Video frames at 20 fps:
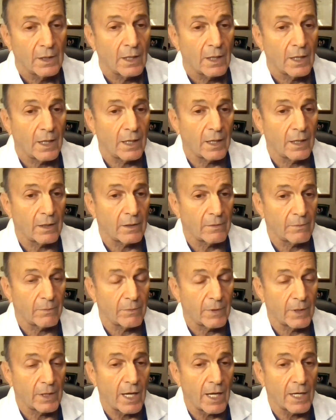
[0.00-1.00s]

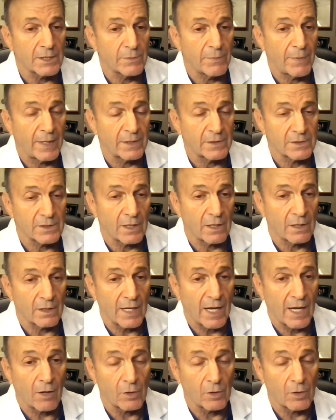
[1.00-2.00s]
But a lot depends on
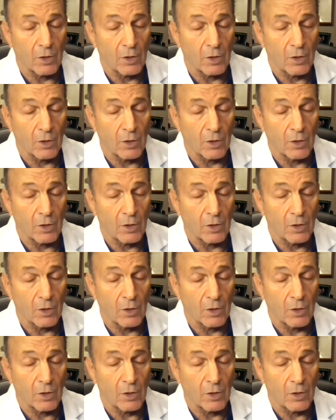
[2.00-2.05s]
how